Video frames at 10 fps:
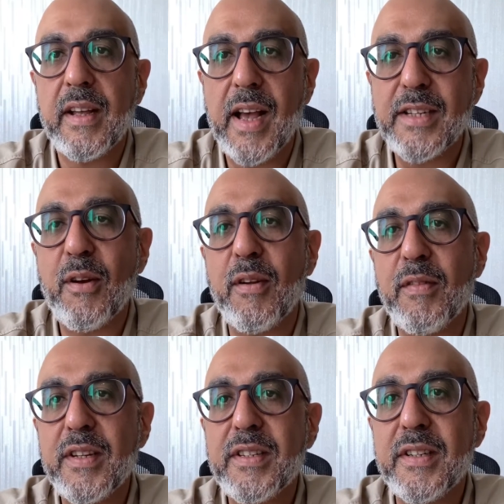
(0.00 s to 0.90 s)
as
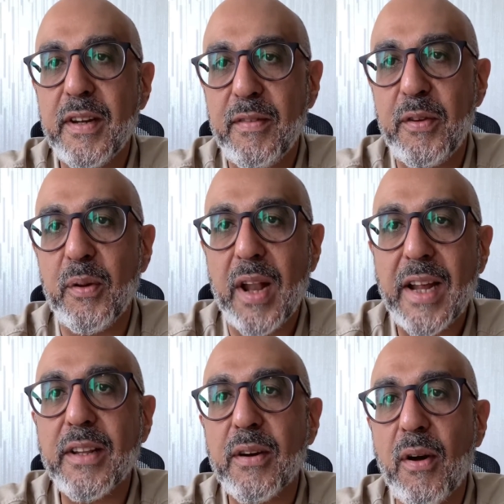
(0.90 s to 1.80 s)
always, if you
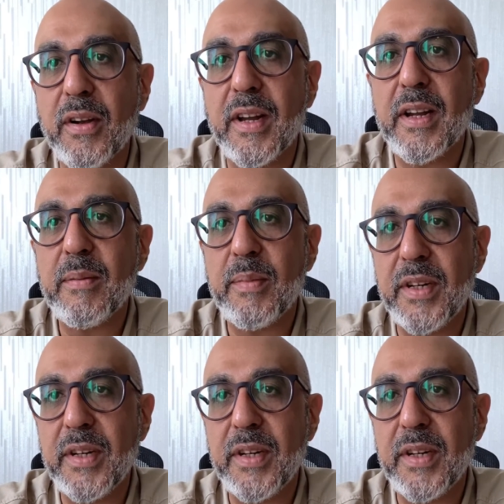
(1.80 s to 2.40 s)
like the content,